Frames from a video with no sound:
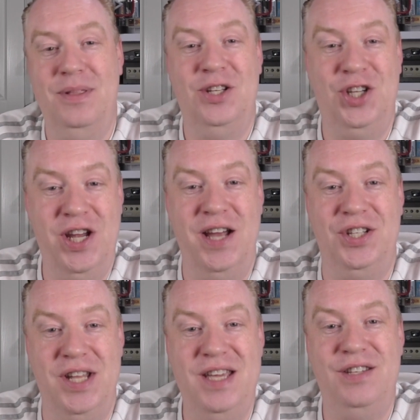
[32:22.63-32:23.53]

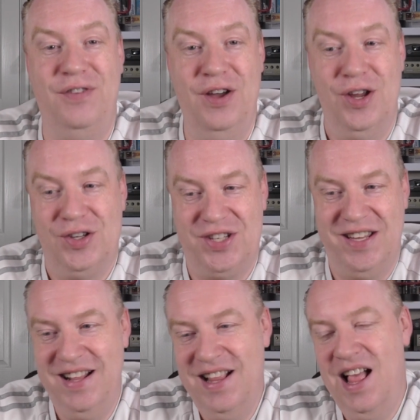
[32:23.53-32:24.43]
GHDs first.
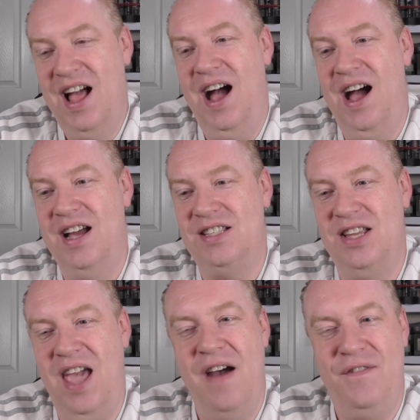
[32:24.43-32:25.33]

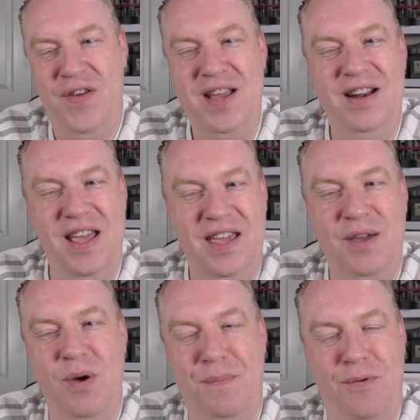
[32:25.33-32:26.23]
So yeah, I think
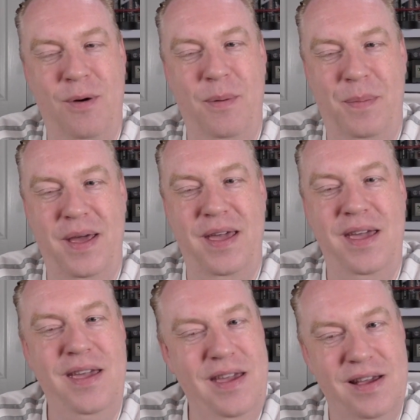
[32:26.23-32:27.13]
Nicky, we're
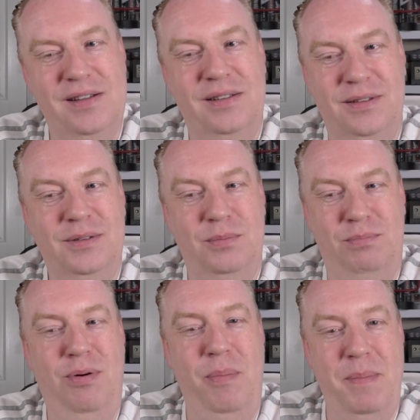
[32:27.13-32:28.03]
probably
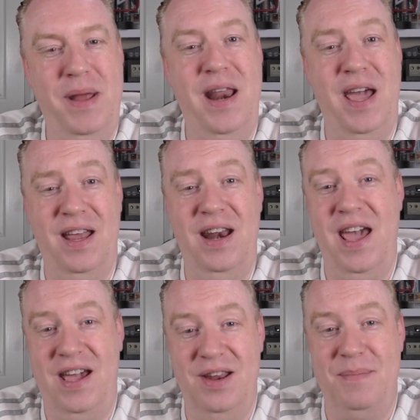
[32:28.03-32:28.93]
a bit neck and
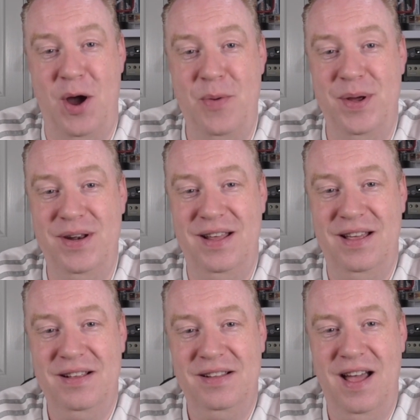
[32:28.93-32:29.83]
neck at the moment.
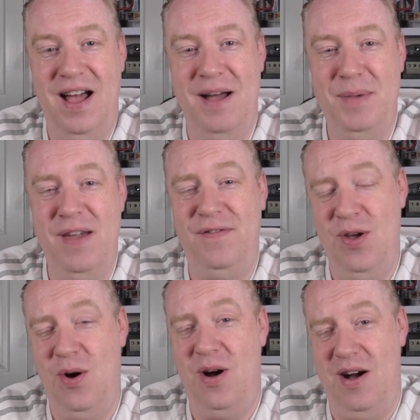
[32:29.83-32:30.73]
If
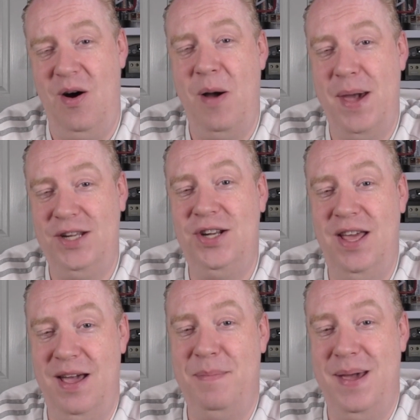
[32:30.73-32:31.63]
not, I'm edging
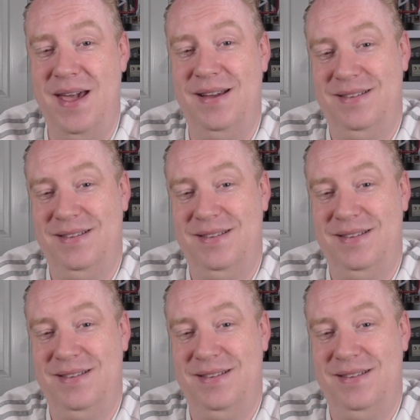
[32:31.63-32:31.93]
it a bit.